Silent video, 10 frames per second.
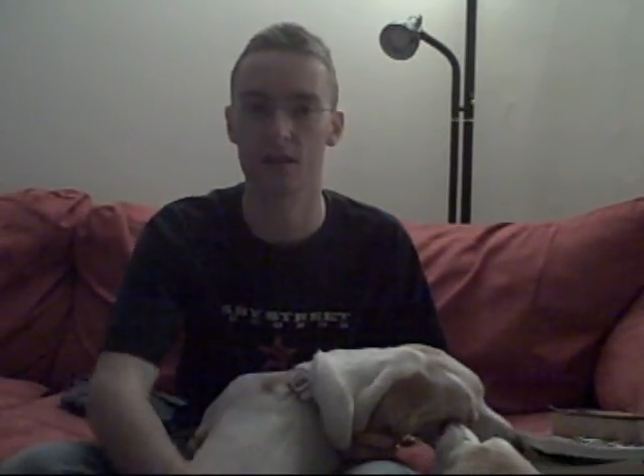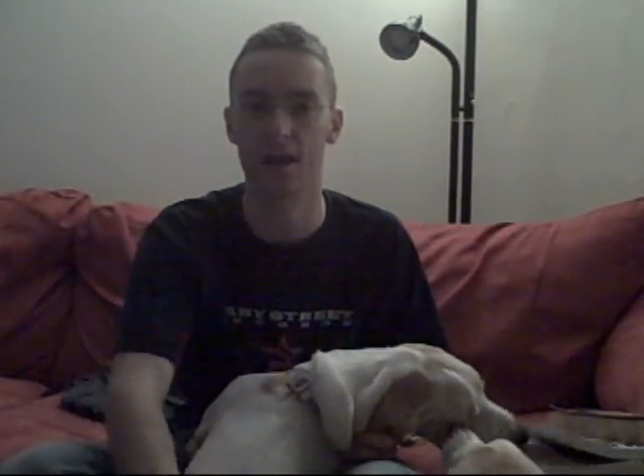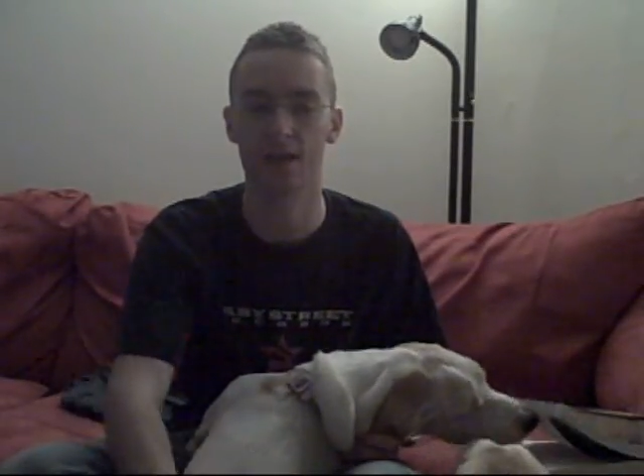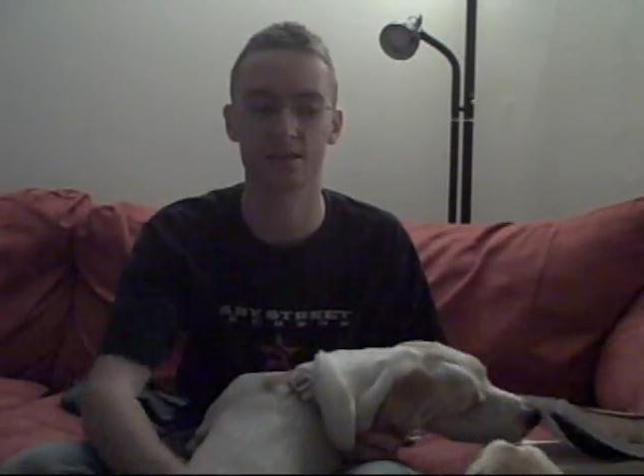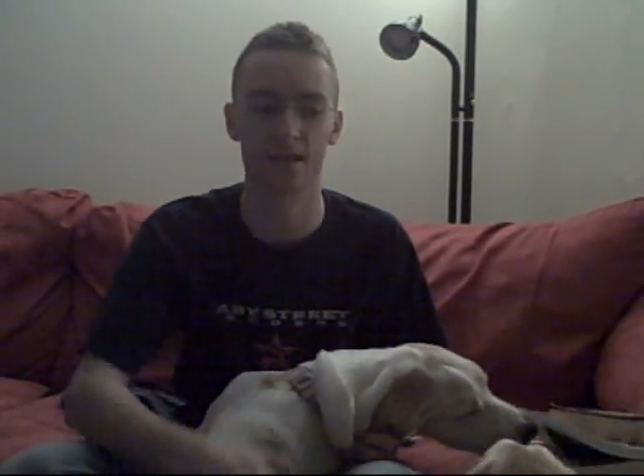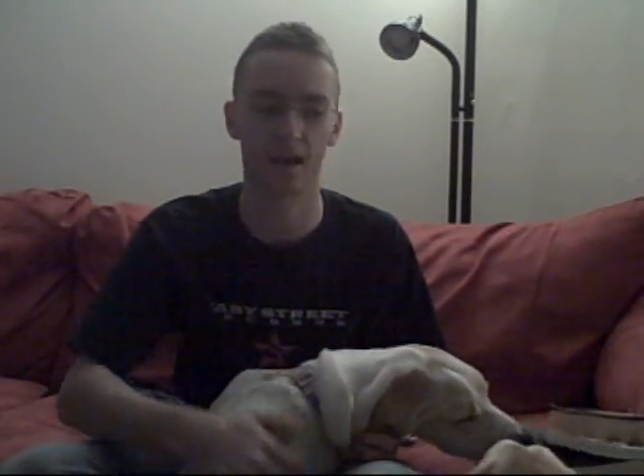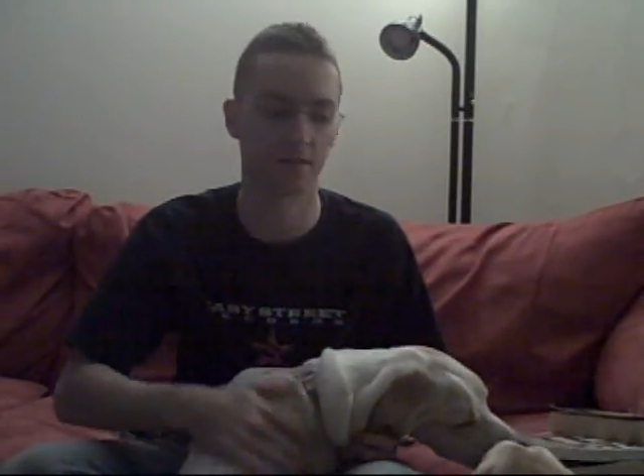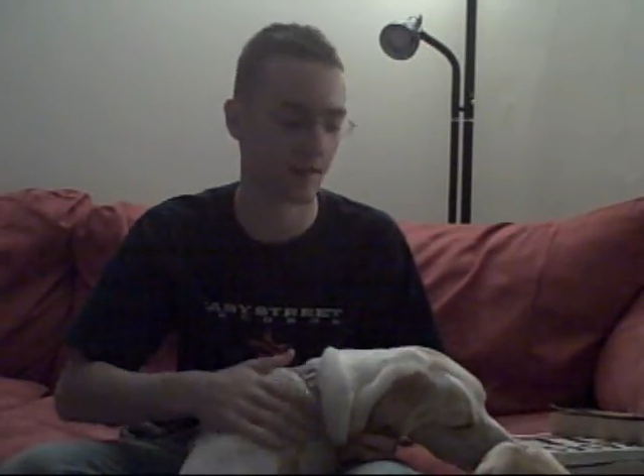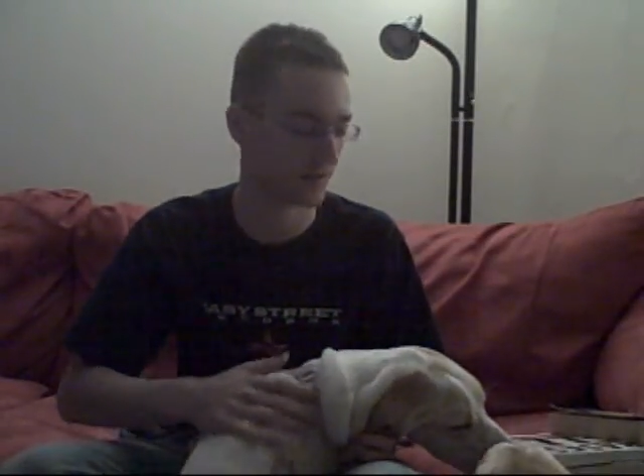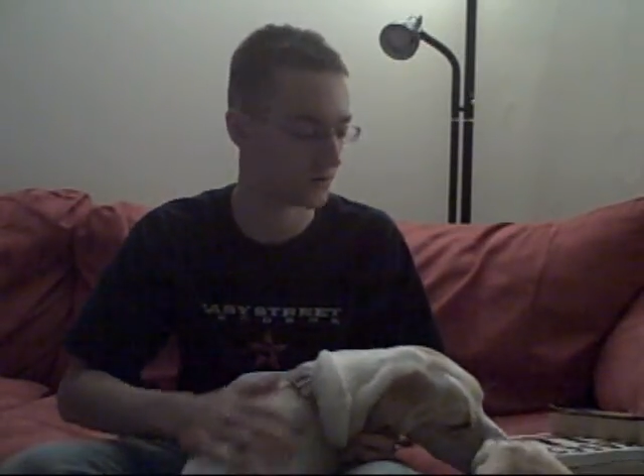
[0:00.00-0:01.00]
ads and how
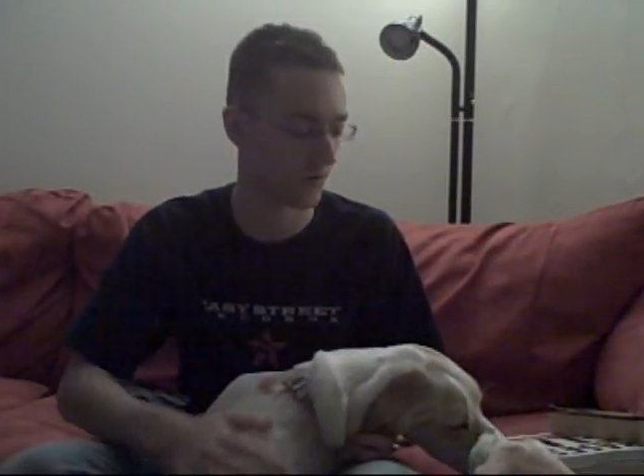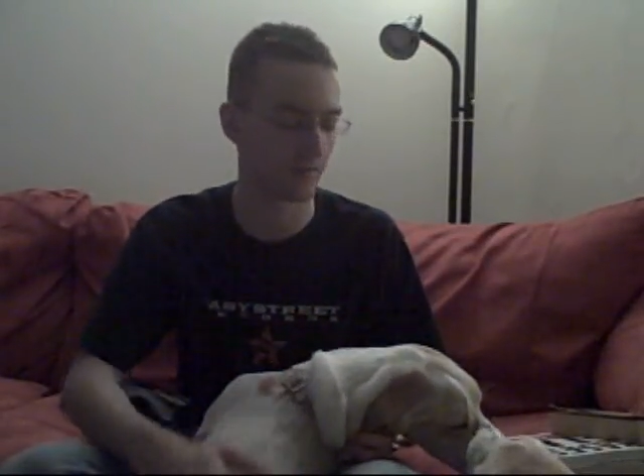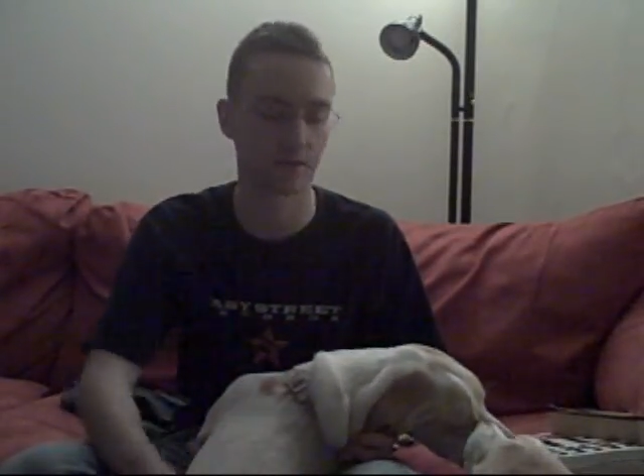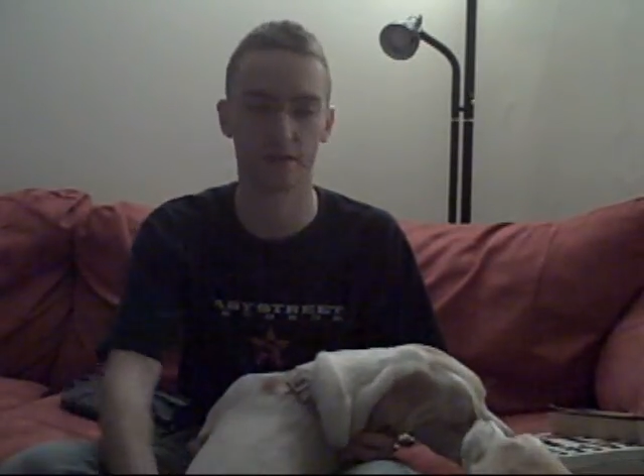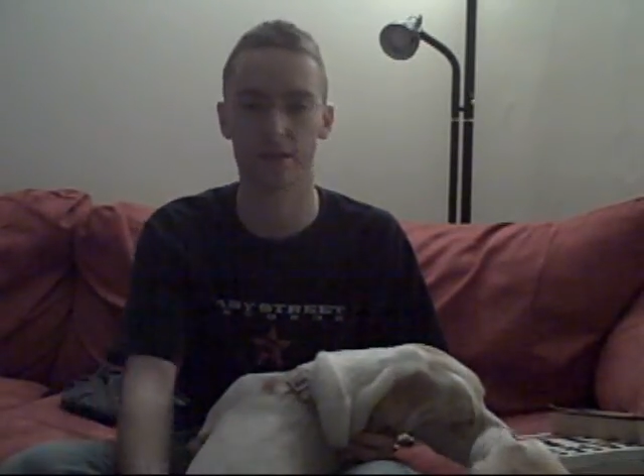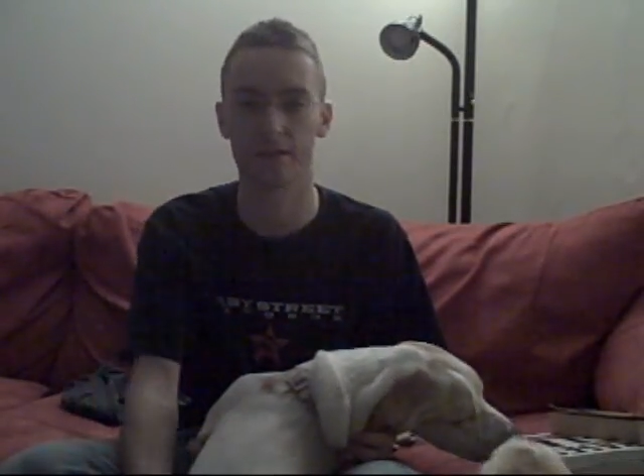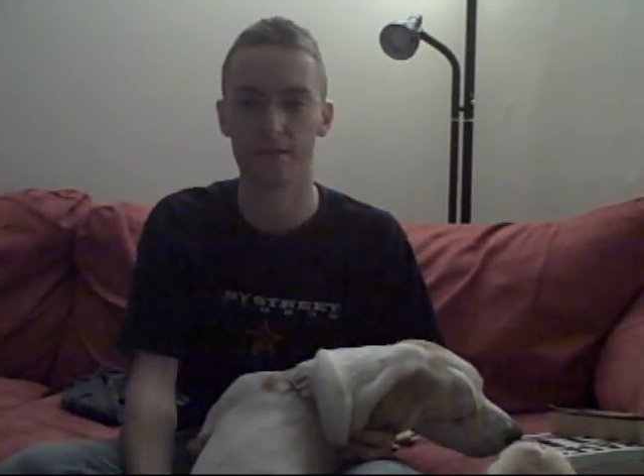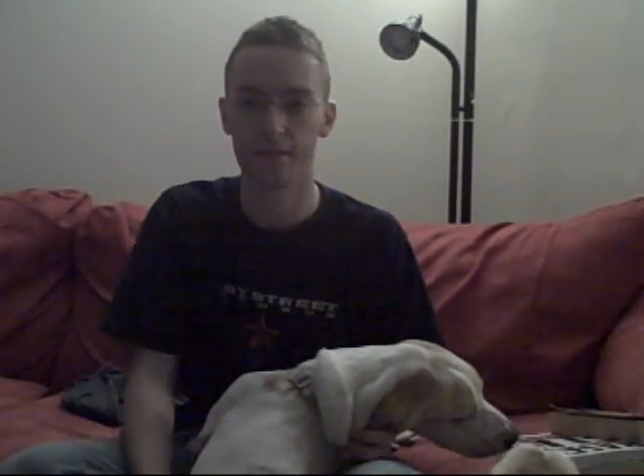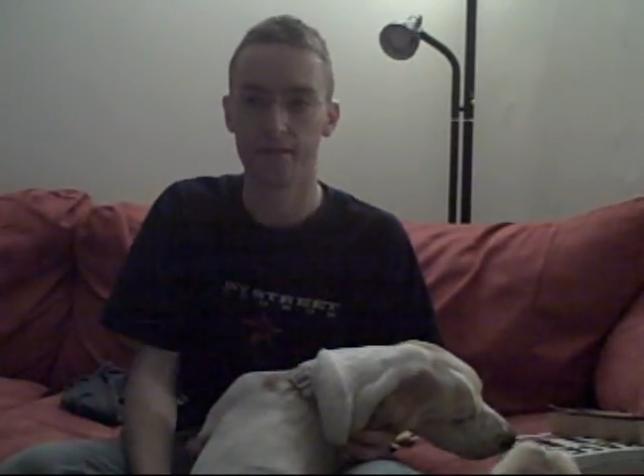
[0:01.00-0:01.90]
they do everything.